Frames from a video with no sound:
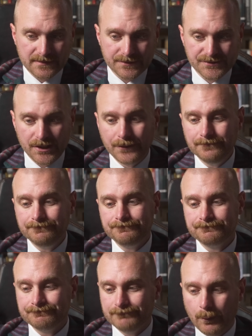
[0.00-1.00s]
So
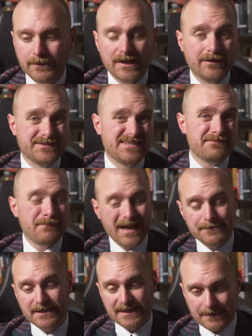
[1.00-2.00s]
what we know is there
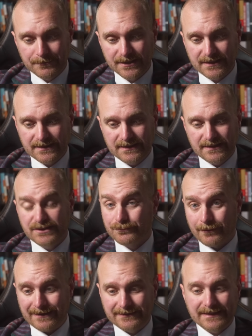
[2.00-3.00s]
may be imminent
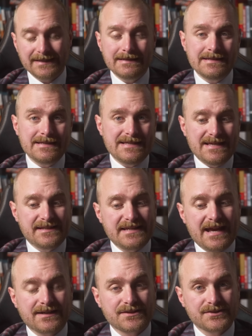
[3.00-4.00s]
Israeli
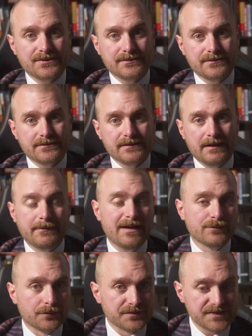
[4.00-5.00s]
attacks. And we have
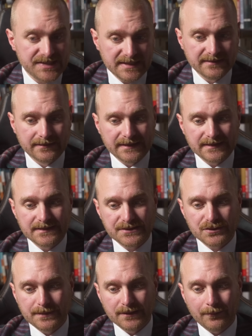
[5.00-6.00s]
a lot of signaling that this
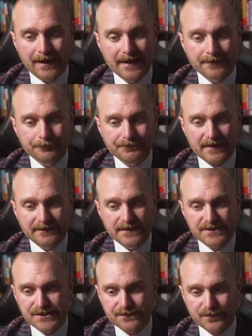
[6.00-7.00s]
could be the way. And
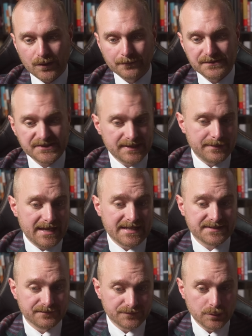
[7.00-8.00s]
this is from
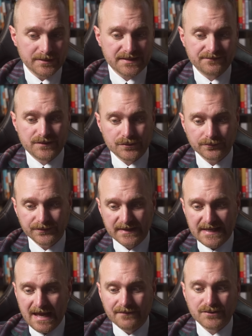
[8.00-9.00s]
CBS. The US officials
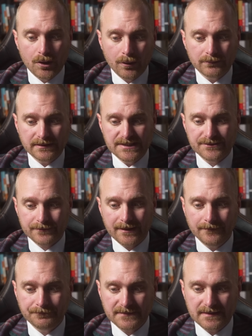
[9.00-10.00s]
have told
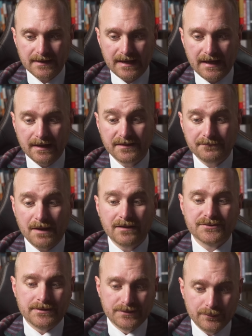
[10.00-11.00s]
Israel,
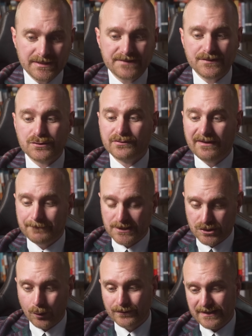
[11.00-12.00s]
US officials have been
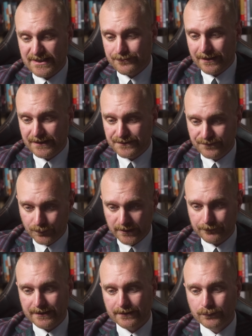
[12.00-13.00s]
told that Israel is fully
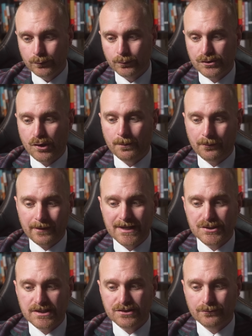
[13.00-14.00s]
ready to launch an
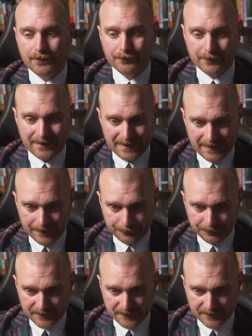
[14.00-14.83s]
operation into Iran.